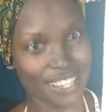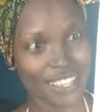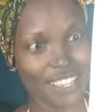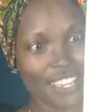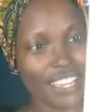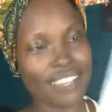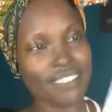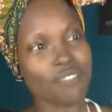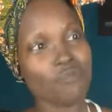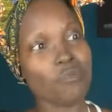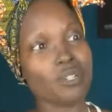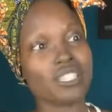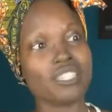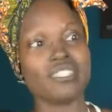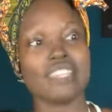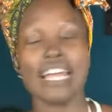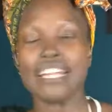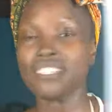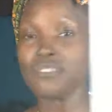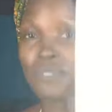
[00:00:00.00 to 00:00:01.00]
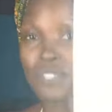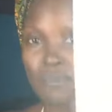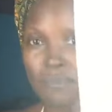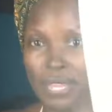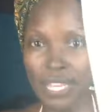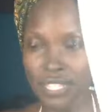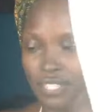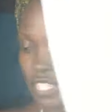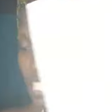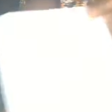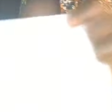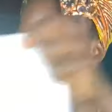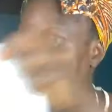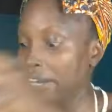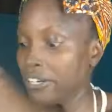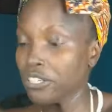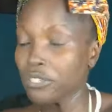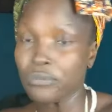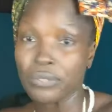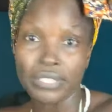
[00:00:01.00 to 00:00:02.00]
And that's what makes this
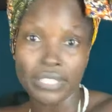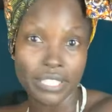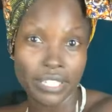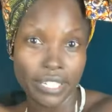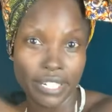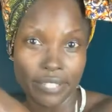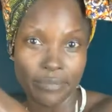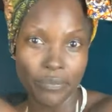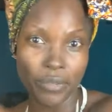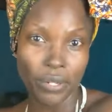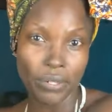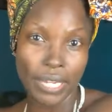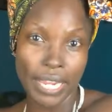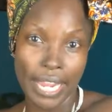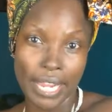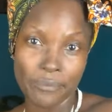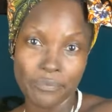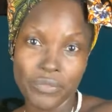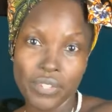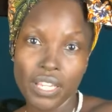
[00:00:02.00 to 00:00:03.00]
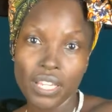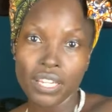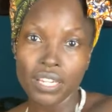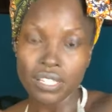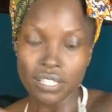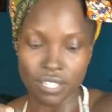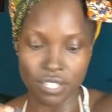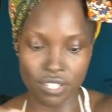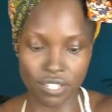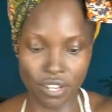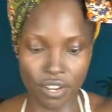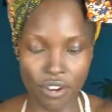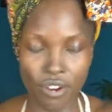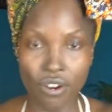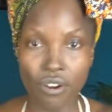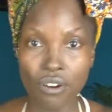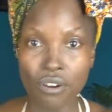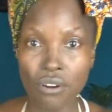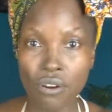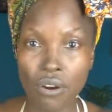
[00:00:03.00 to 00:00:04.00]
powder really good. Okay,
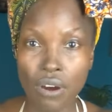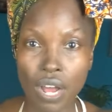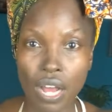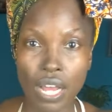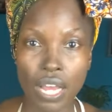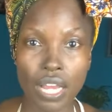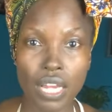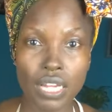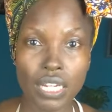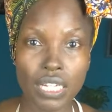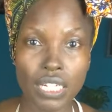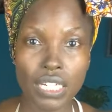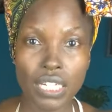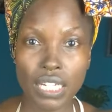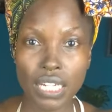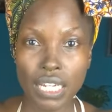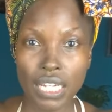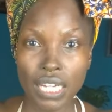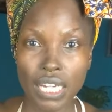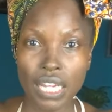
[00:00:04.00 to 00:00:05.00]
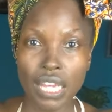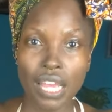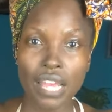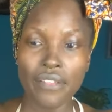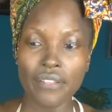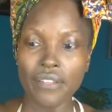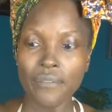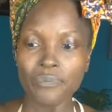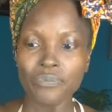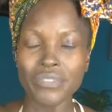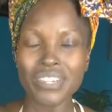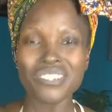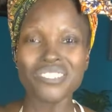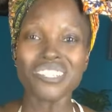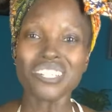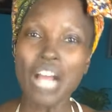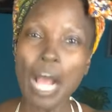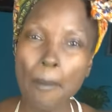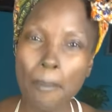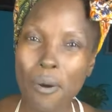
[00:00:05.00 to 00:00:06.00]
so there's a
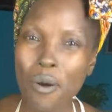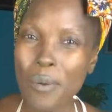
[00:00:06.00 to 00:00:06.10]
couple